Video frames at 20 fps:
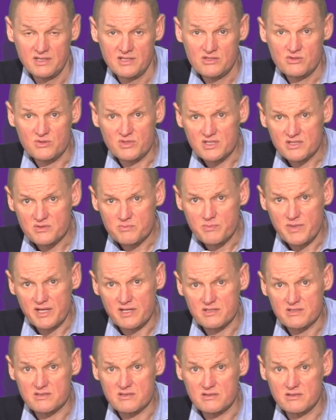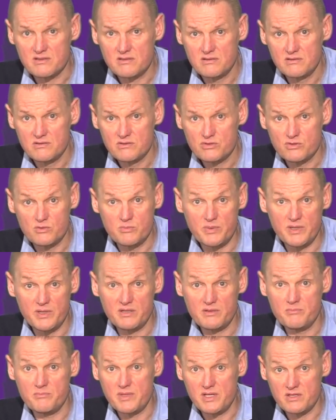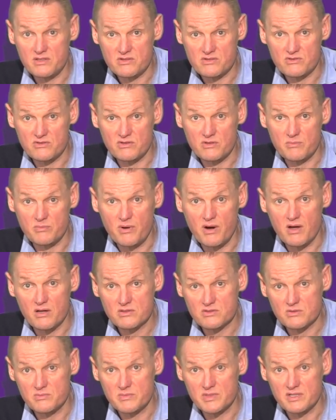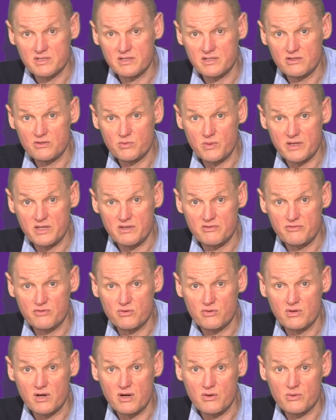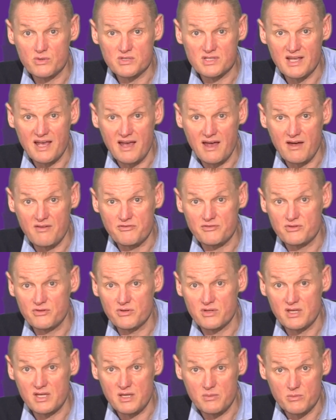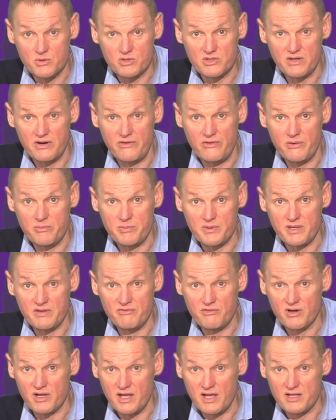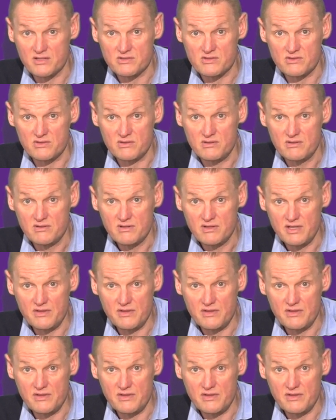So this medicine should be administered approximately 24 hours after chemotherapy for cancer.